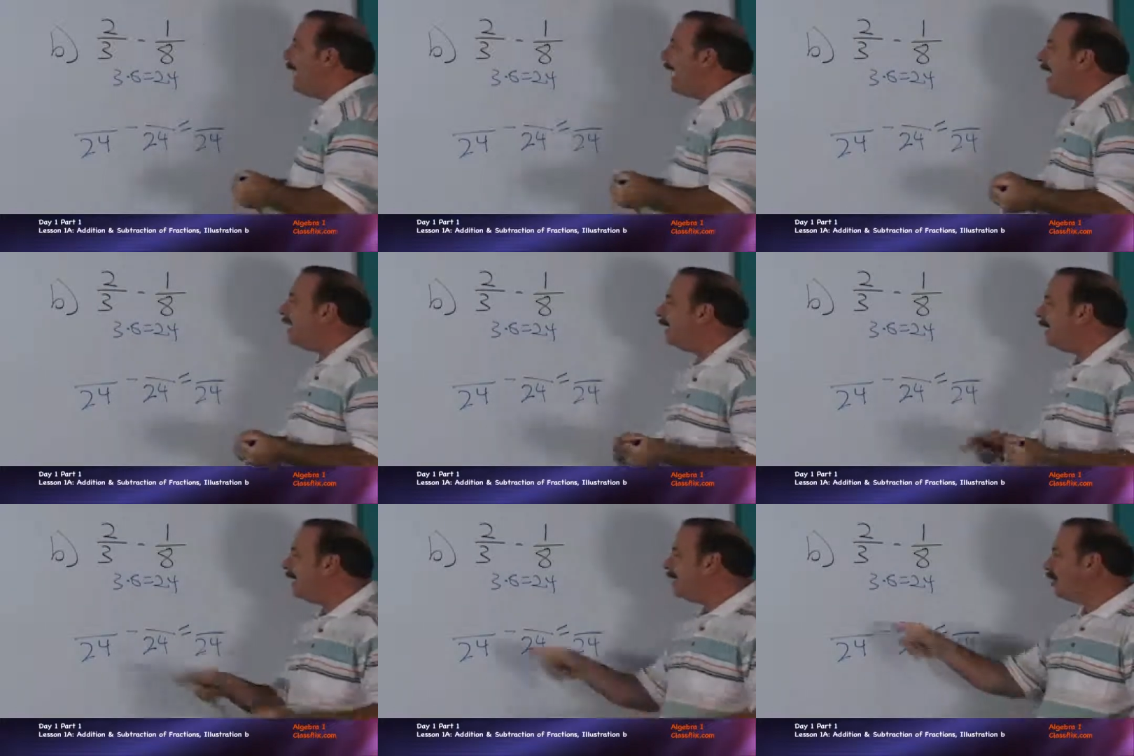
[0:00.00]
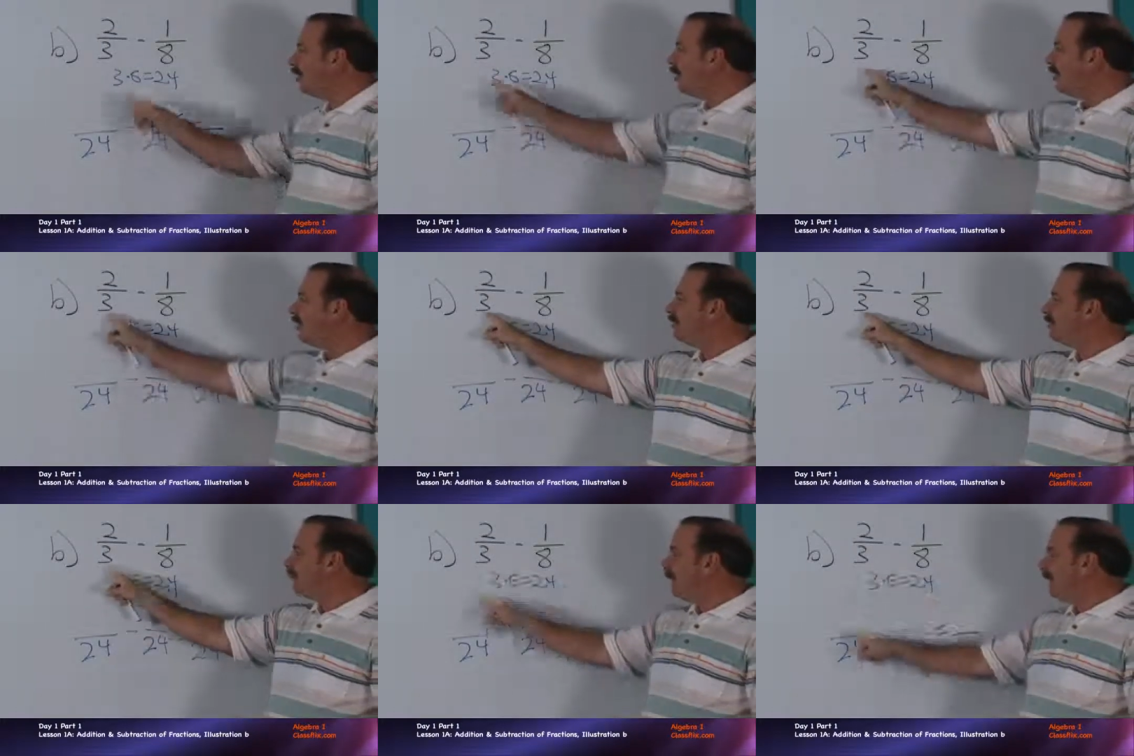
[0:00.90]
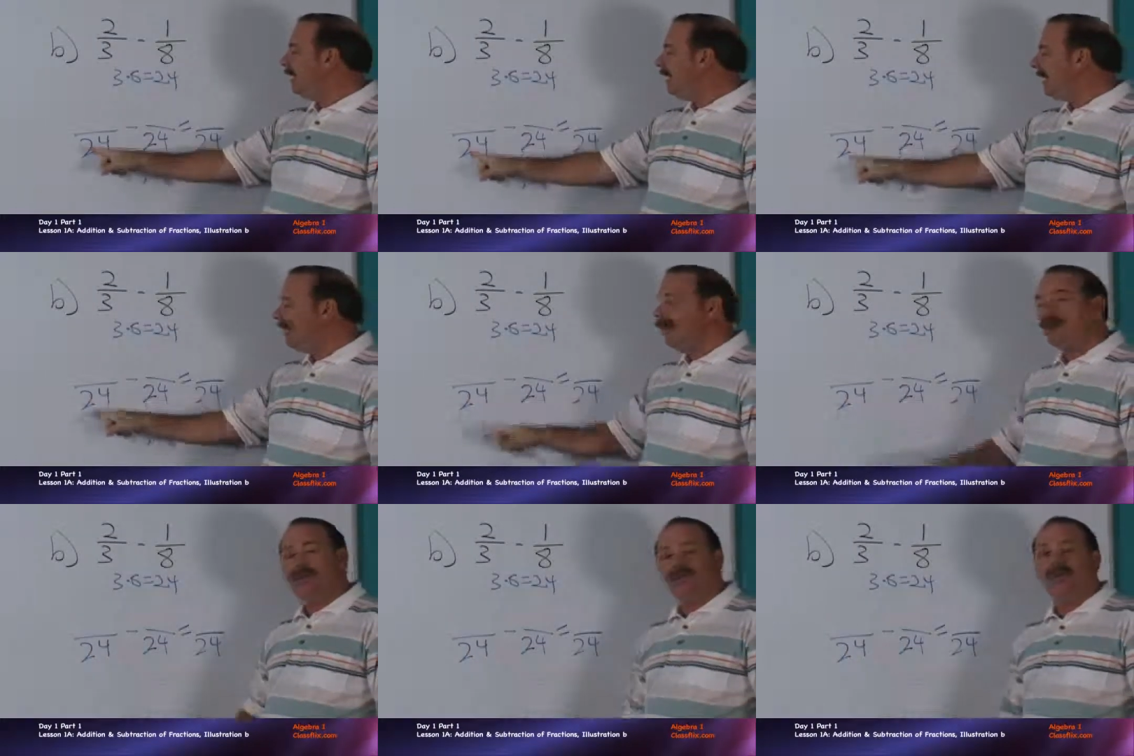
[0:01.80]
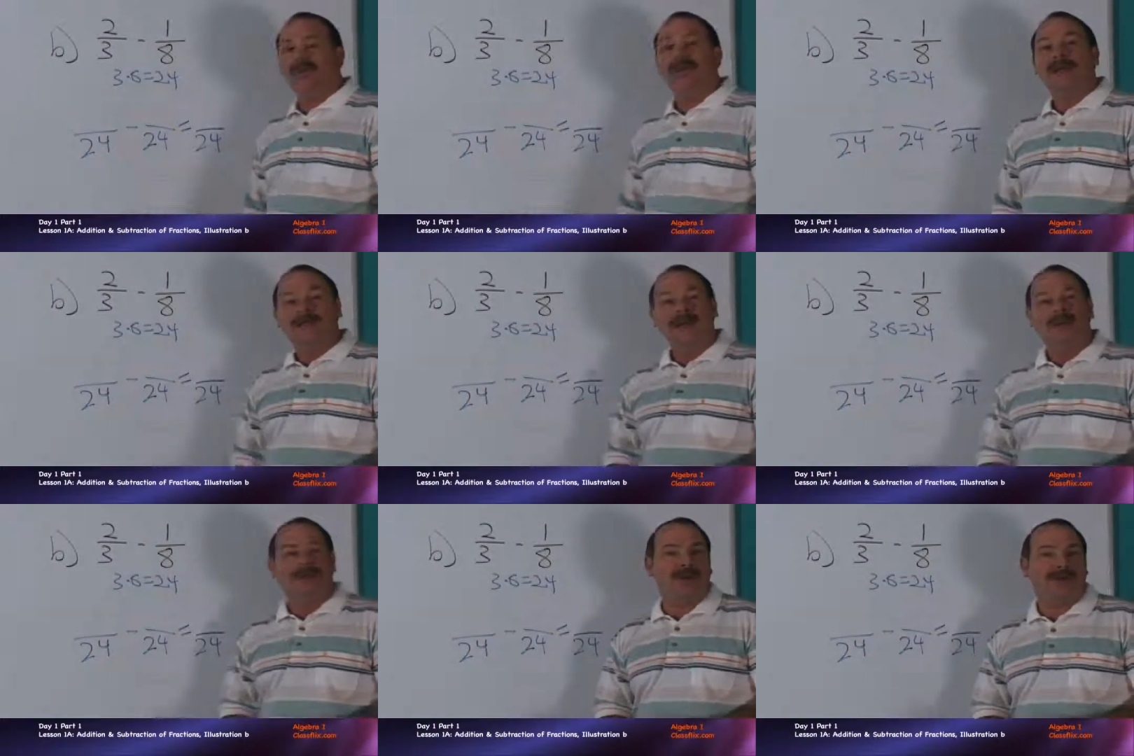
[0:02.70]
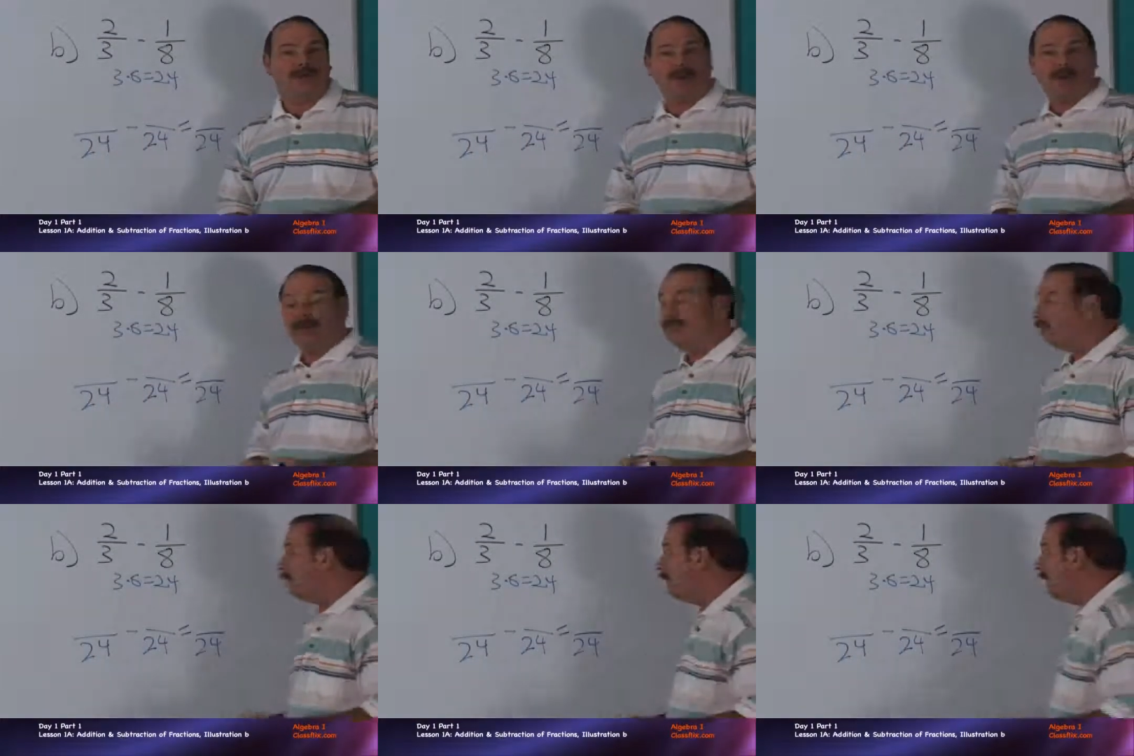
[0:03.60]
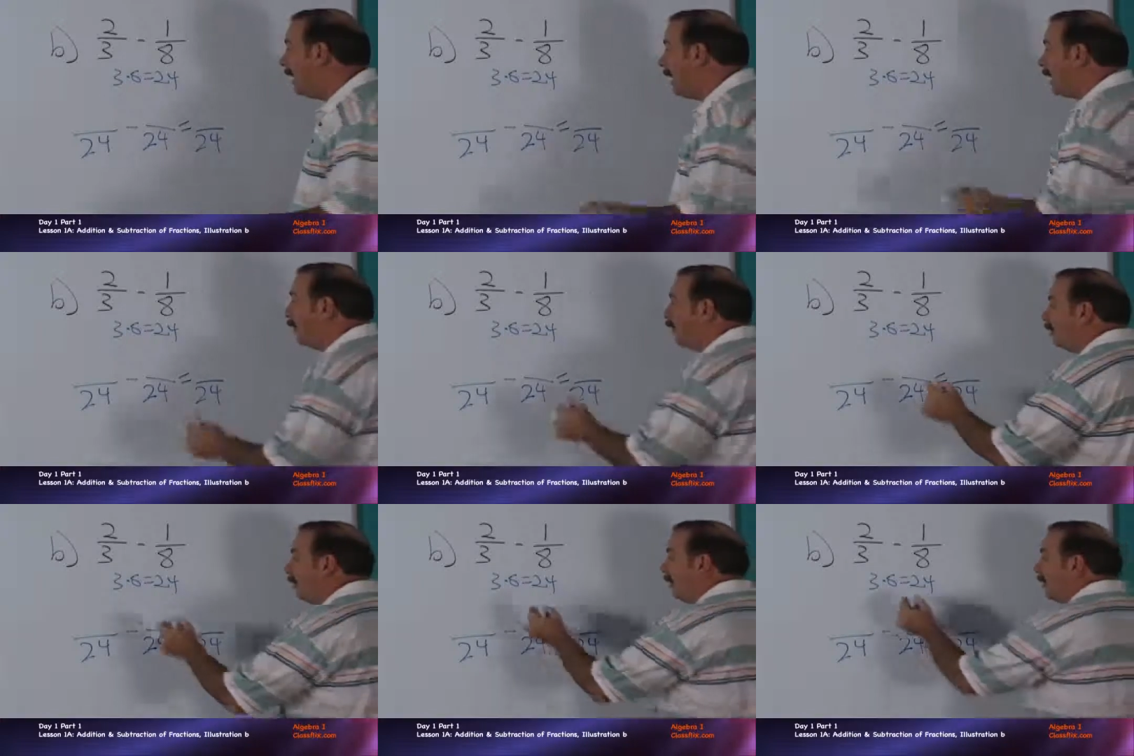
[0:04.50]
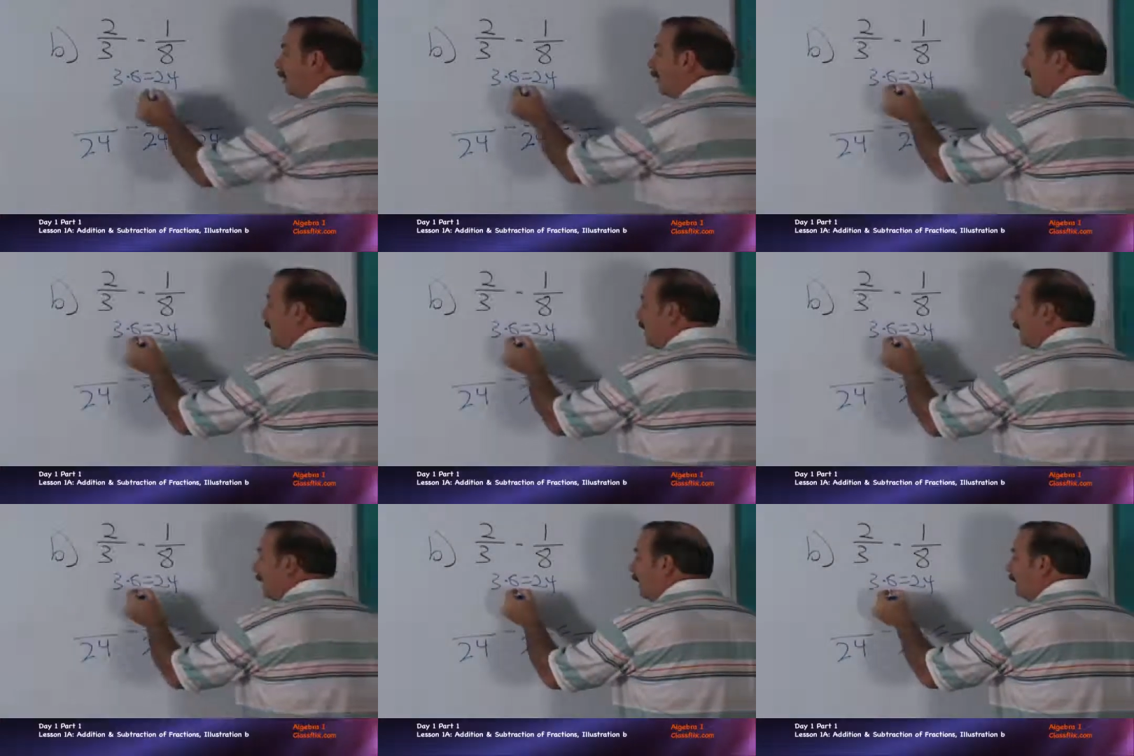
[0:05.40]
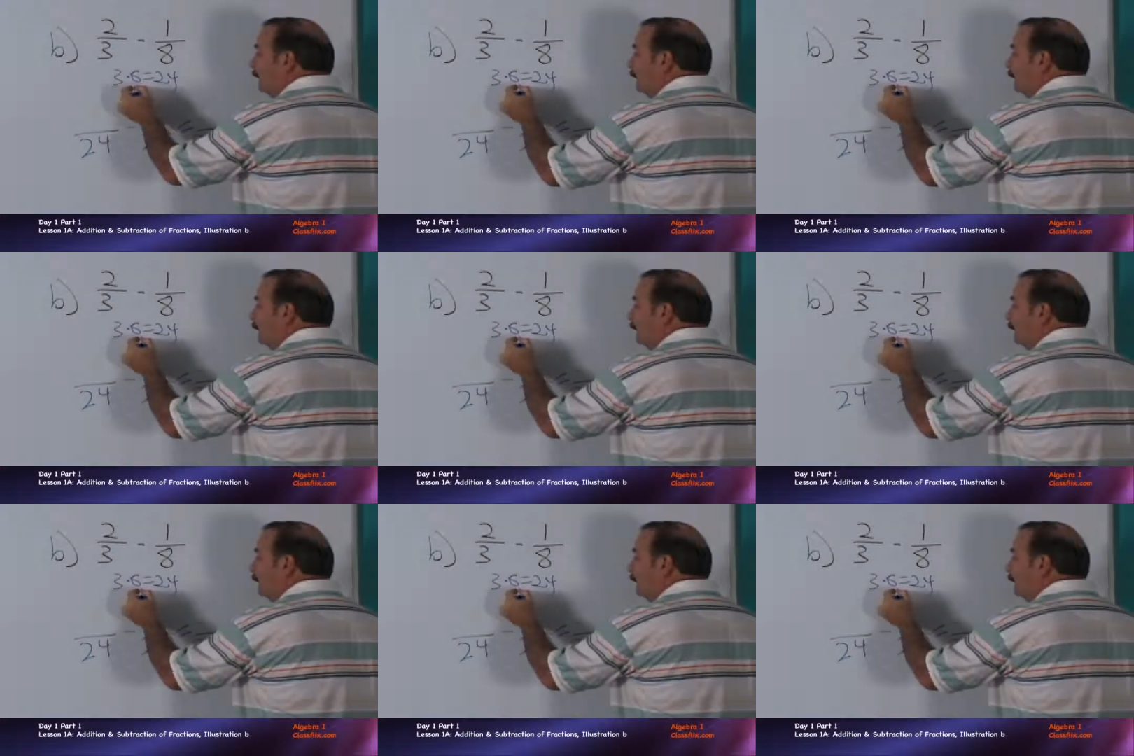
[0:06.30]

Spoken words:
How did I turn this 3 into a 24? I multiplied it by 8, didn't I?